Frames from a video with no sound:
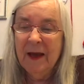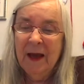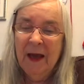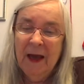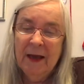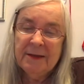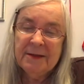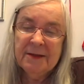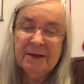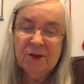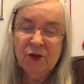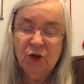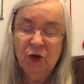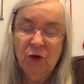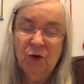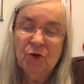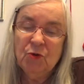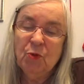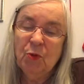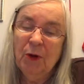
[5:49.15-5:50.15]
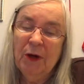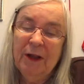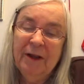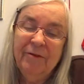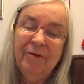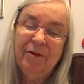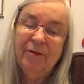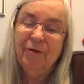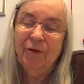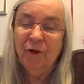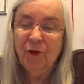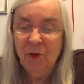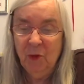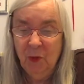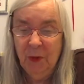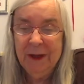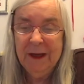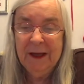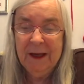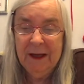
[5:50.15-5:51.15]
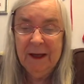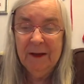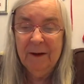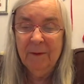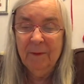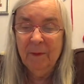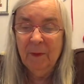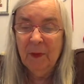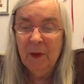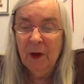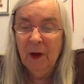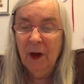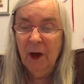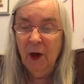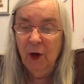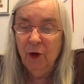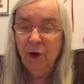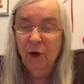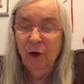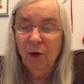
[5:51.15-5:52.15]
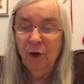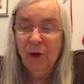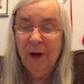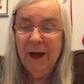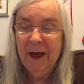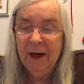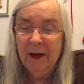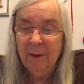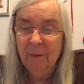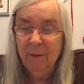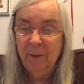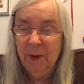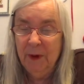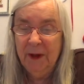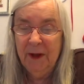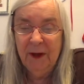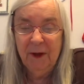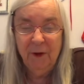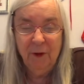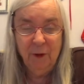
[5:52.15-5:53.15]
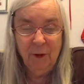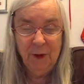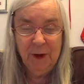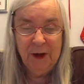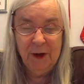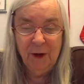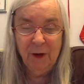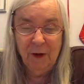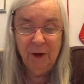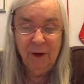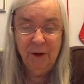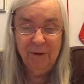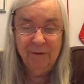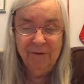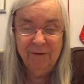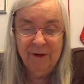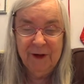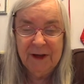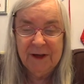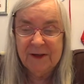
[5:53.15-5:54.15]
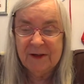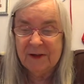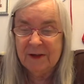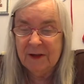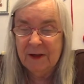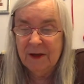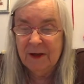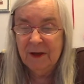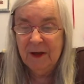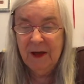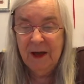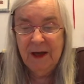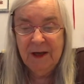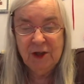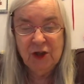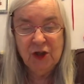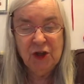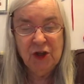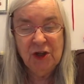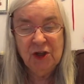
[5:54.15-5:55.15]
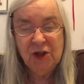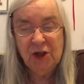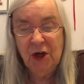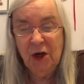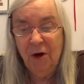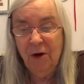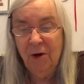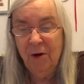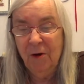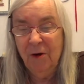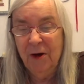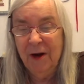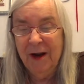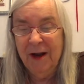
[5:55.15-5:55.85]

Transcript: As the students were leaving for the weekend, a girl had a big grin on her face as she shared,